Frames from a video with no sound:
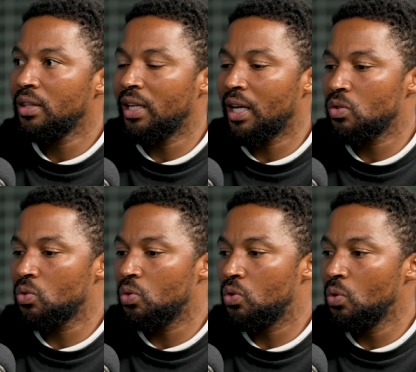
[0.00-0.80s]
that has
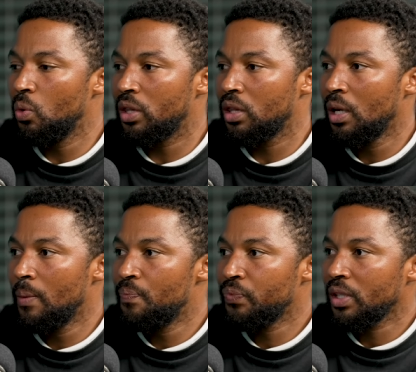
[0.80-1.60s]
to do with
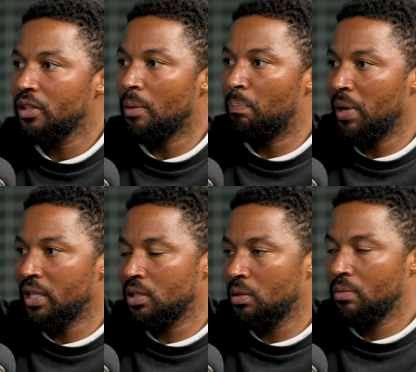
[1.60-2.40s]
the
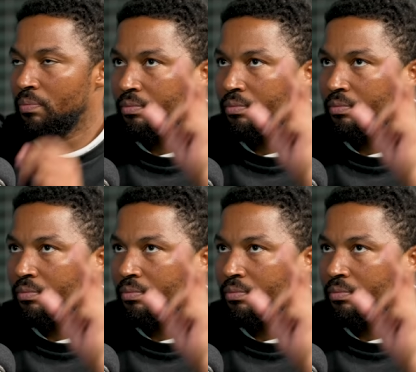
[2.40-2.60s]
best